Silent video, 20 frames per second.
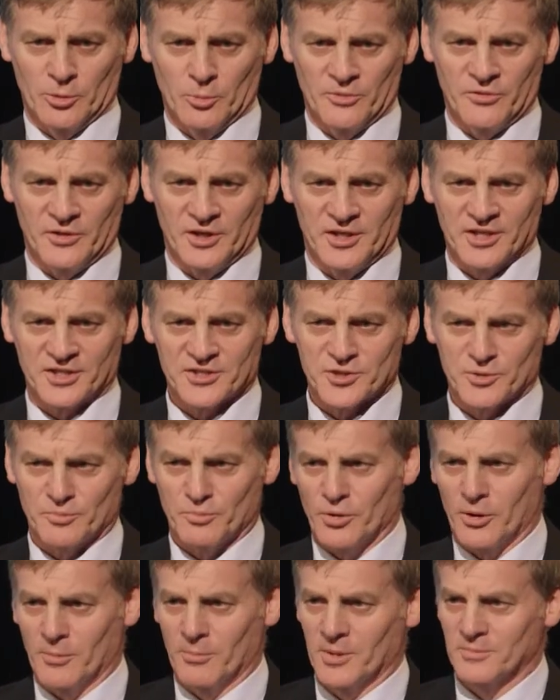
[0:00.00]
with the addiction
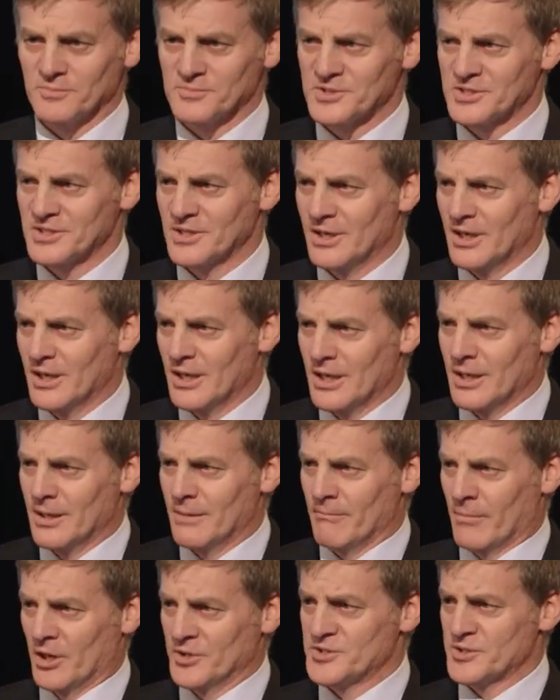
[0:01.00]
problems,
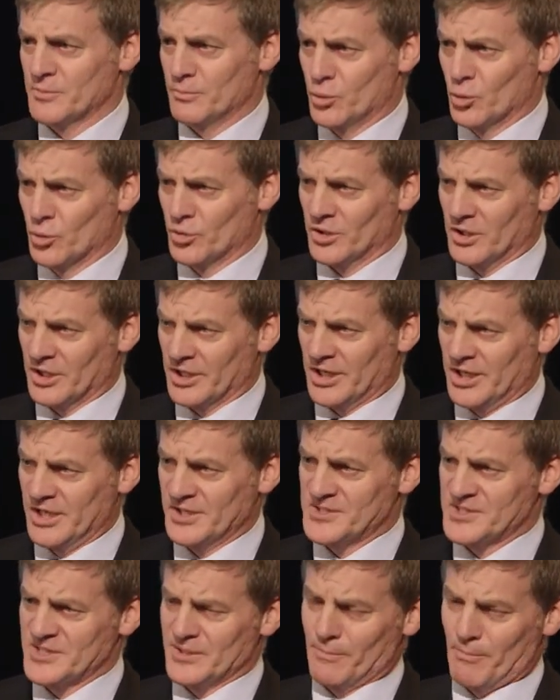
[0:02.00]
most importantly
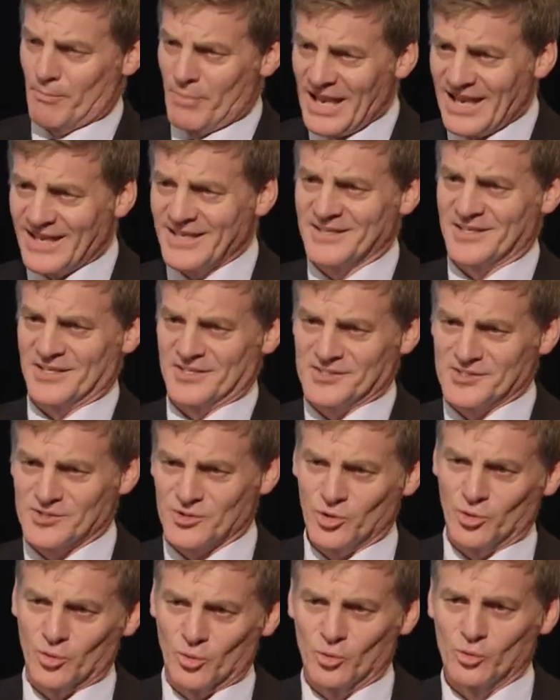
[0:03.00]
gets them back into
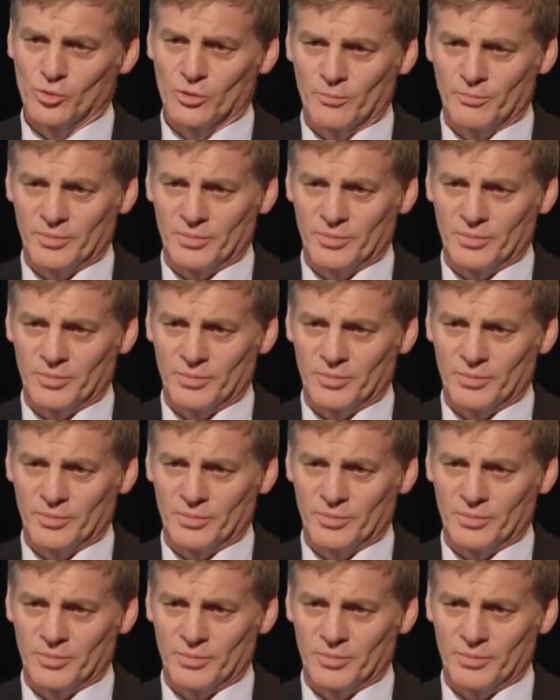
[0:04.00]
school,